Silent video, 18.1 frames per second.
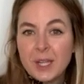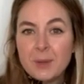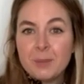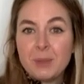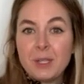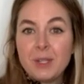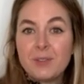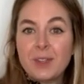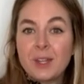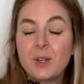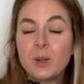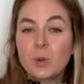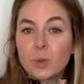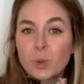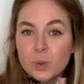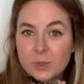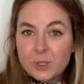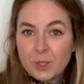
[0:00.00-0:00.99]
But you've then
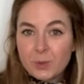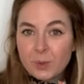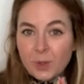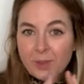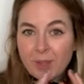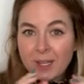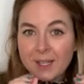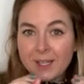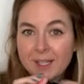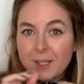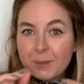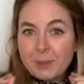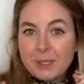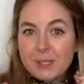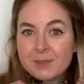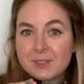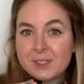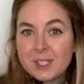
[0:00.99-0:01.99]
also got that little
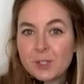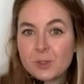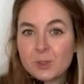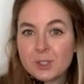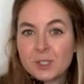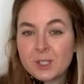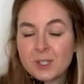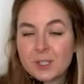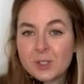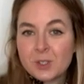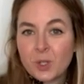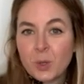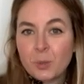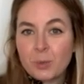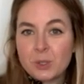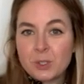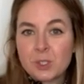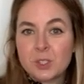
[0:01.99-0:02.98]
bit of citrus at the
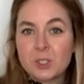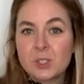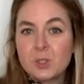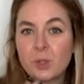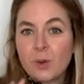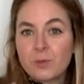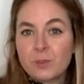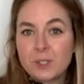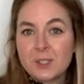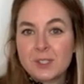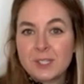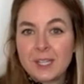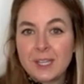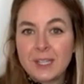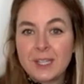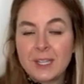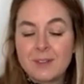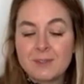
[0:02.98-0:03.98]
top, which just softens it
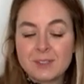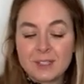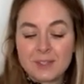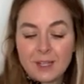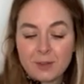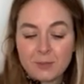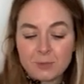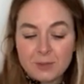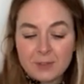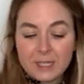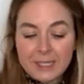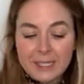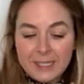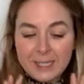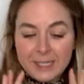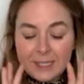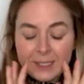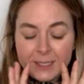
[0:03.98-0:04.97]
and gives it that
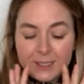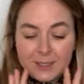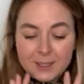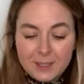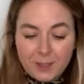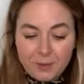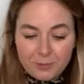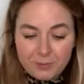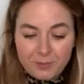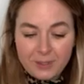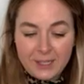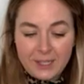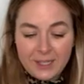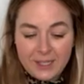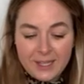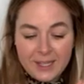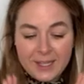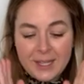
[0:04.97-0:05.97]
really lovely